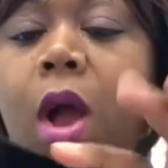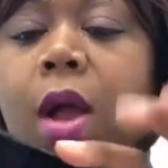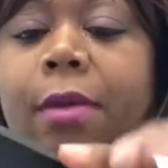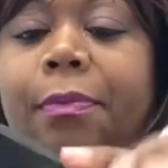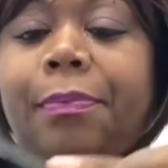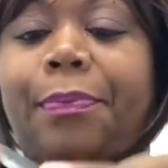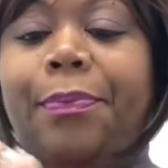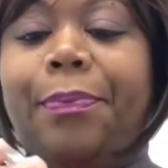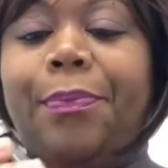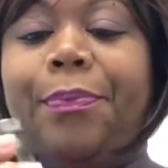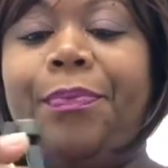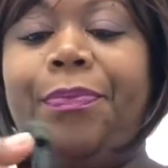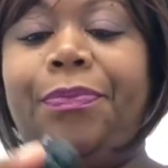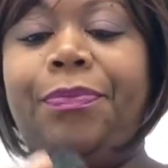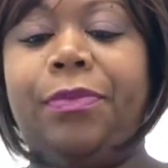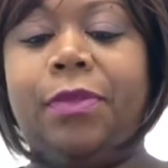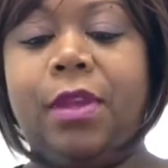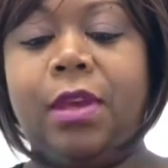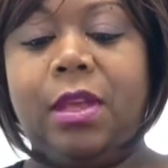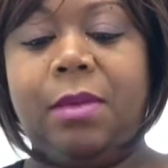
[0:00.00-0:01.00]
Let
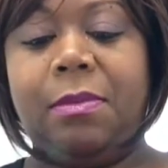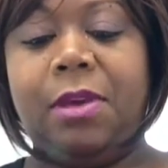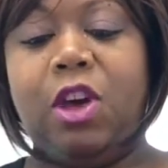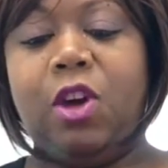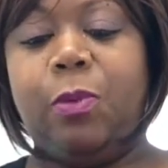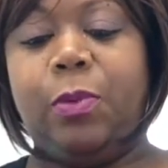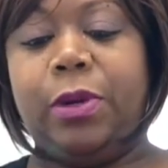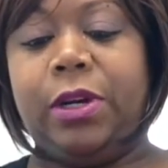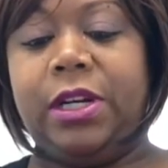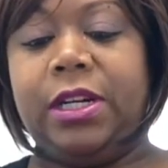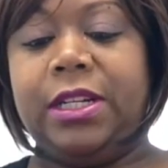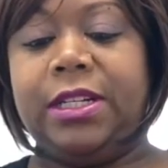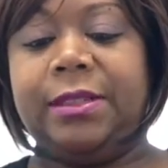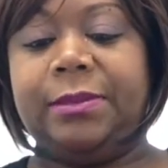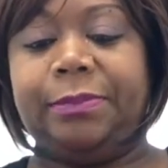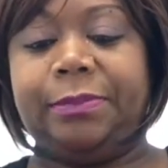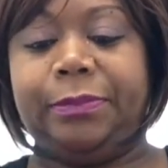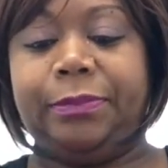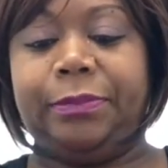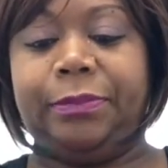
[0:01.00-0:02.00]
me open it up.
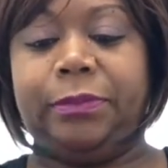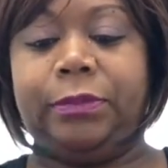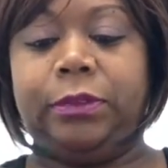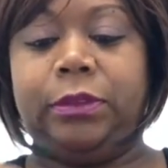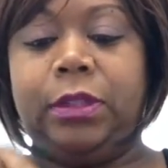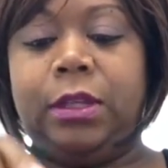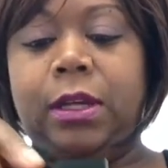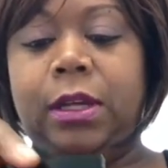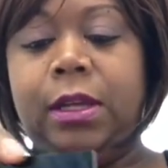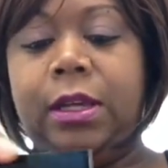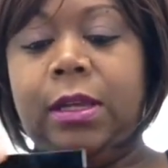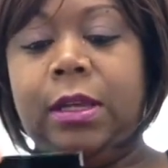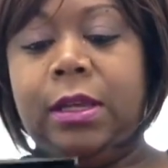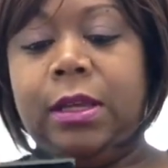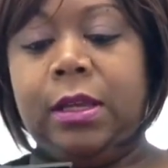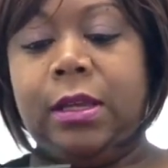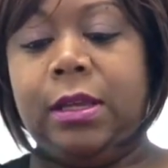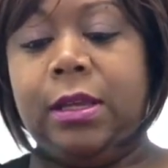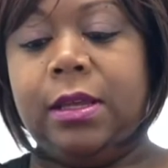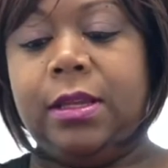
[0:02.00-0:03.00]

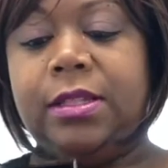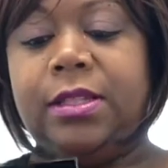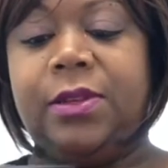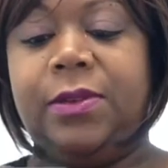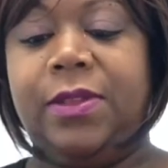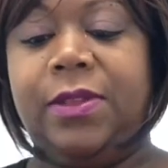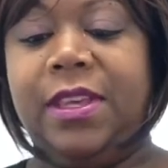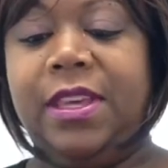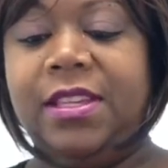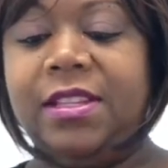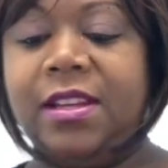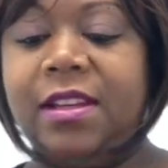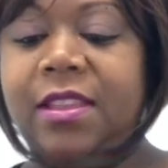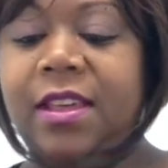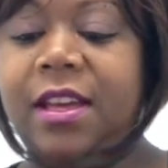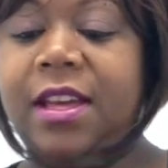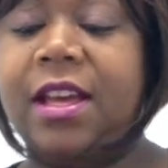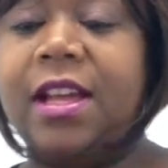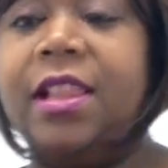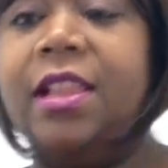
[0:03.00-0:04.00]
So these are the
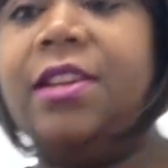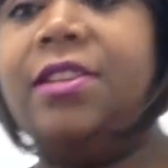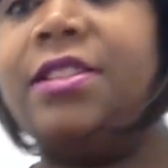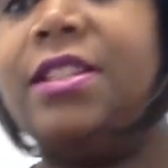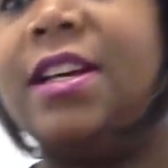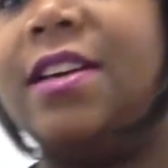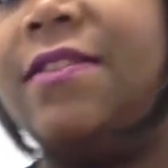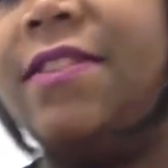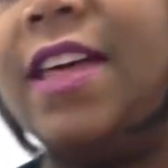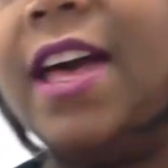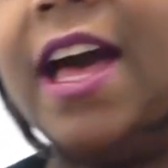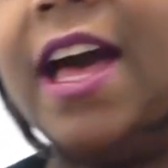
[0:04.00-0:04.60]
colors of the